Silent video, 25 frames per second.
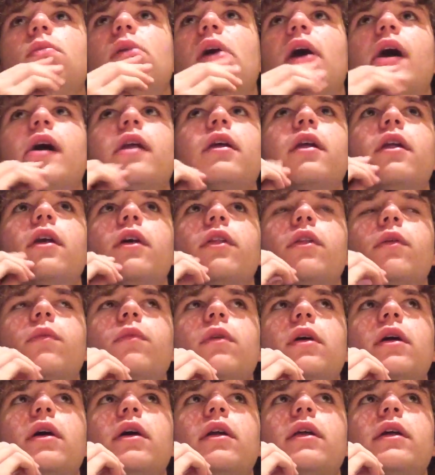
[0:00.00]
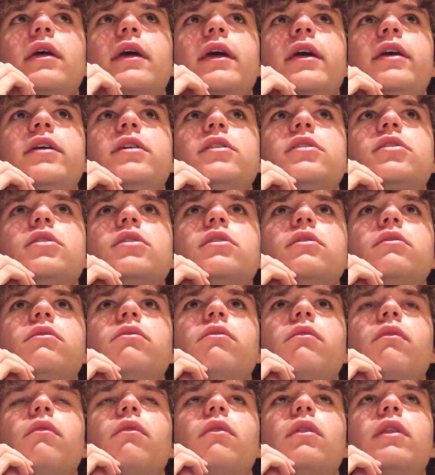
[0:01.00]
don't know the word, he's
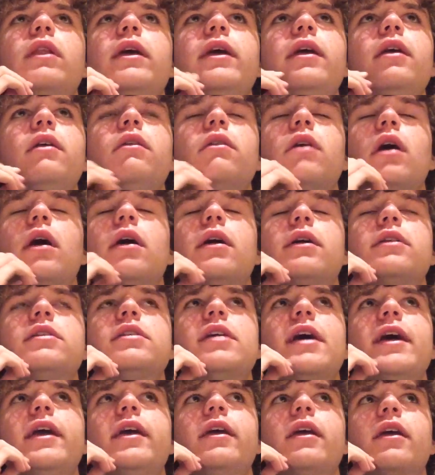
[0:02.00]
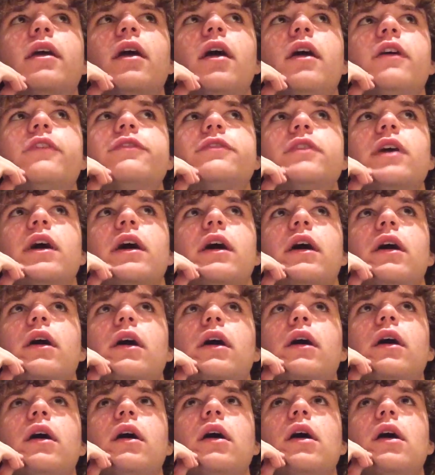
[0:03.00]
taking after